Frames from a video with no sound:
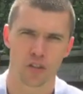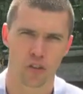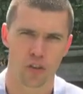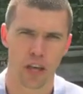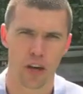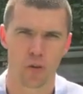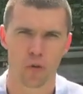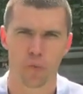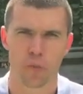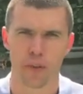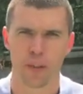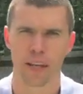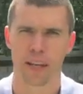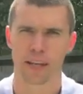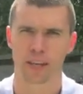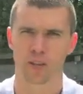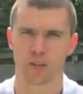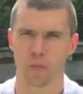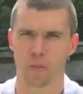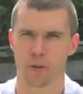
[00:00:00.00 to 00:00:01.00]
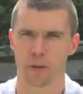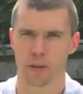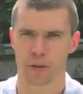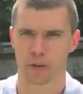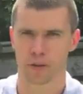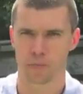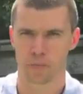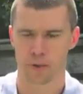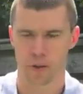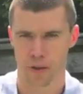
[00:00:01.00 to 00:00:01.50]
So that would be the next couple of
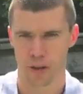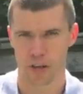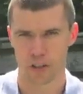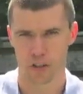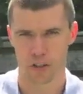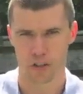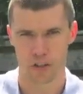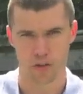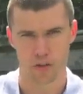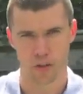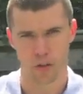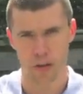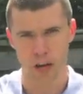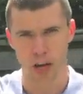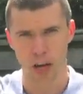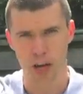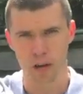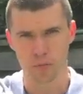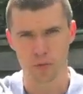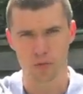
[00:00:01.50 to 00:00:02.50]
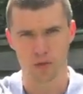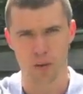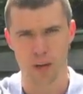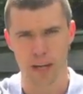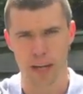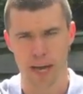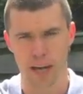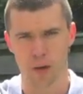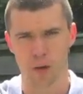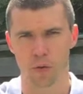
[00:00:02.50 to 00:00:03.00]
progressions. You've got the arm
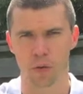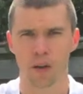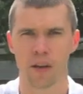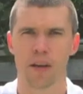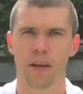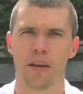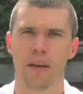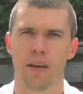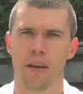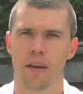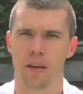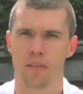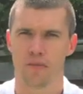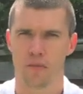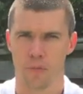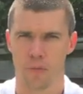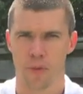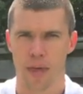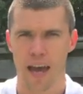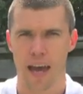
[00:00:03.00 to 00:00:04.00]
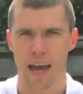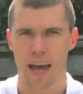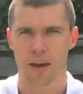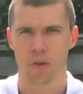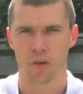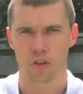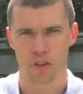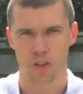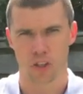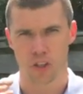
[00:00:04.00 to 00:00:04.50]
straight out. From there,
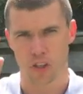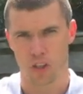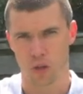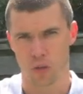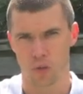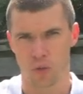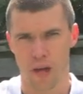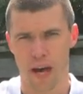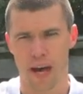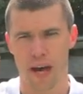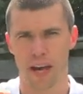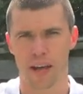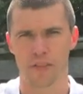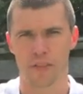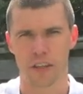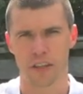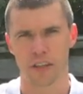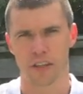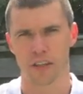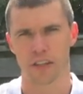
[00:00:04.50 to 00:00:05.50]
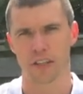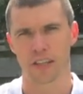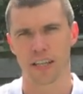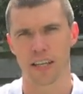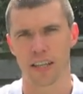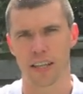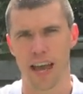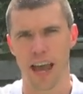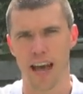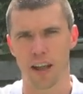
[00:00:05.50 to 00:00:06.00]
once you can do that, then you're going to
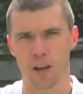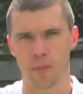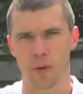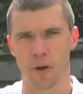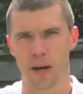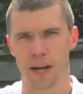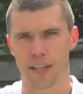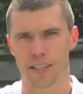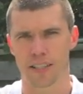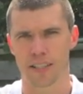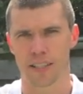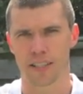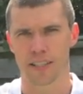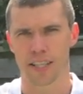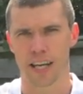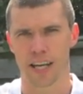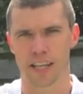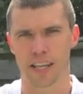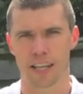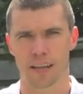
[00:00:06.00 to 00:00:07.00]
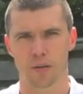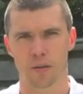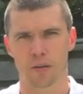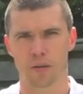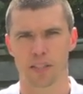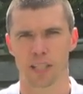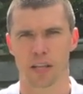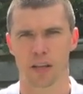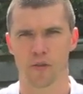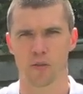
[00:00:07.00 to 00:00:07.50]
take the elbow out to the side,
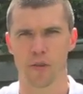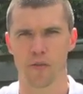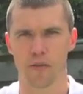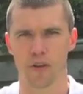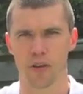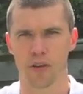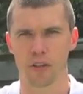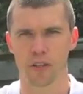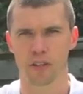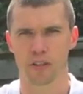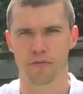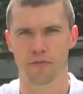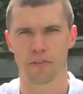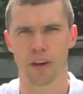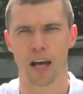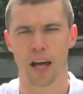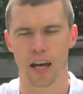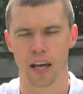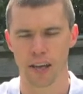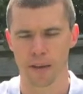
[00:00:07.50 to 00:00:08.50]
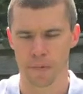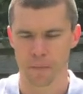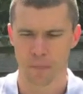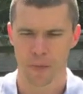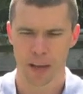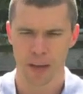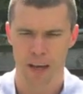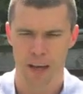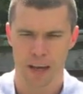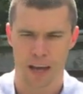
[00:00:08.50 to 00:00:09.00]
almost like a reverse fly.
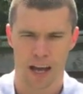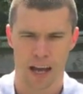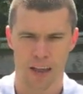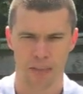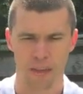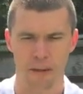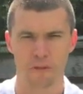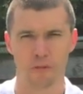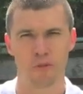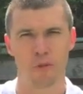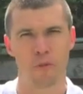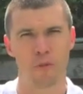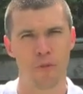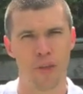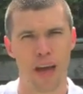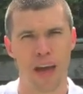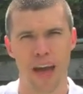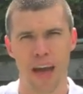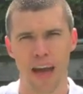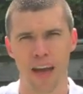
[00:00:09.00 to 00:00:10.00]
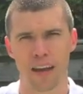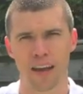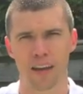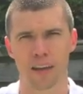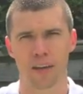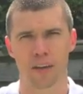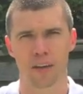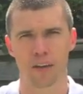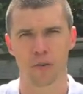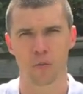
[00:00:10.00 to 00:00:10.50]
And then from there,
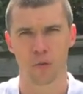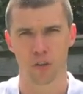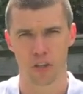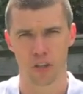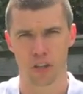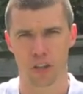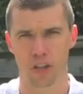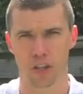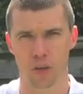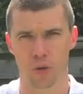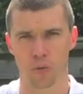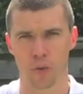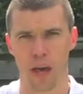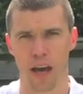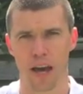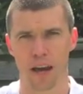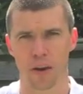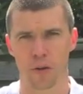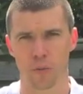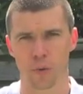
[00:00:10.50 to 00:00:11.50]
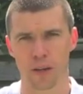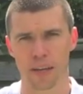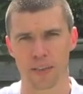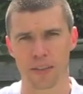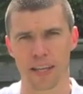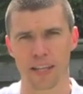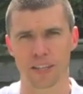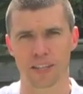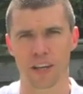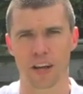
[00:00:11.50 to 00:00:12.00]
once you can do that, we
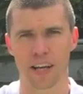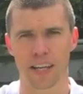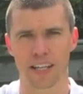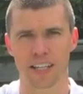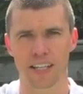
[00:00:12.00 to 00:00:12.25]
can then start